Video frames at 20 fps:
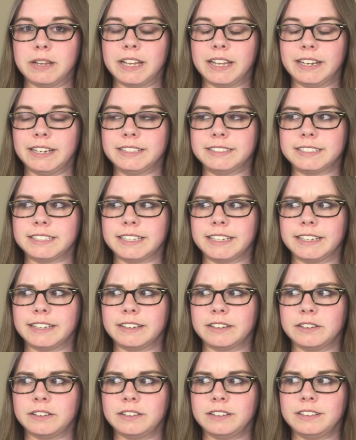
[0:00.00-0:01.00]
And it's like,
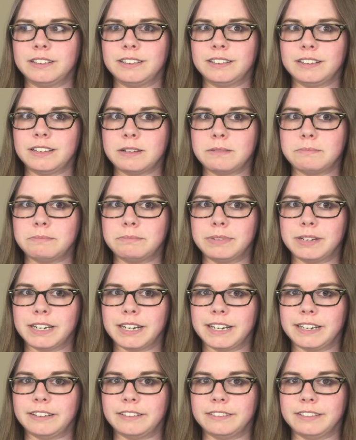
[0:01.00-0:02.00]
but I
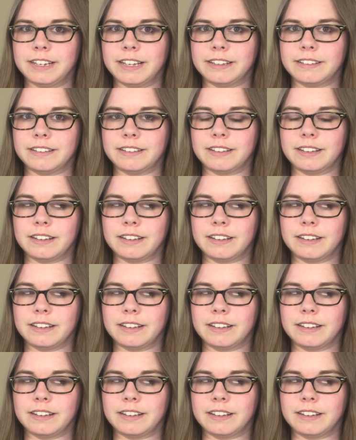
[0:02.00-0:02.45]
know nothing.